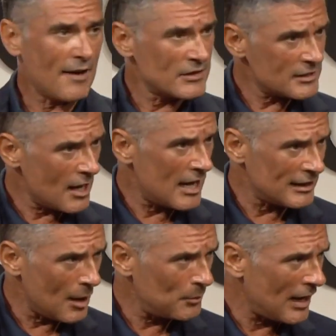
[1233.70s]
you haven't
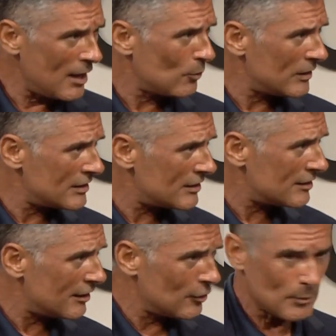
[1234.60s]
signed up yet, we
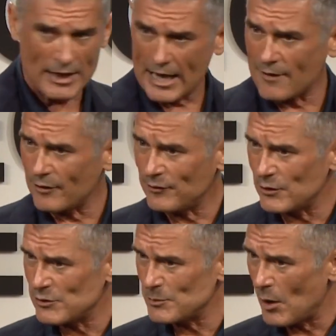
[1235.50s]
still might have a
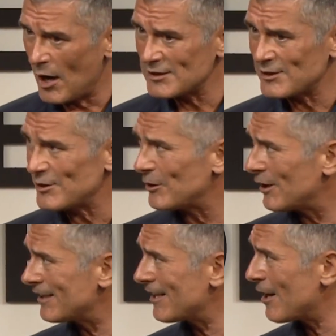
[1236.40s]
few spots.
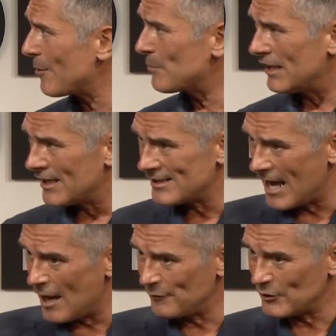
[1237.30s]
You can uh, meet
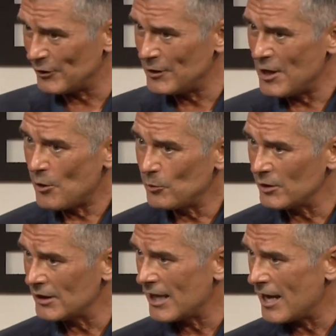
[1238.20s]
us after.
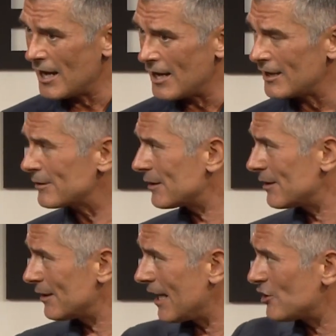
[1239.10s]
We'll uh,
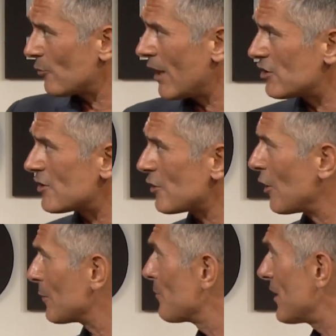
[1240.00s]
get you
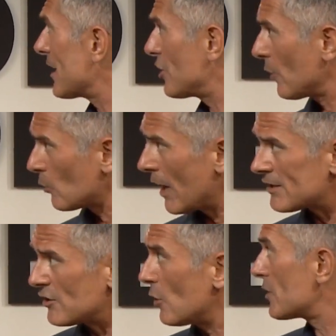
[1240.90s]
registered, get you in
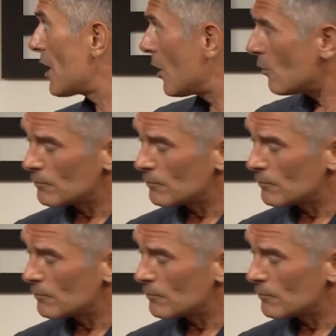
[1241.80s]
wetsuits,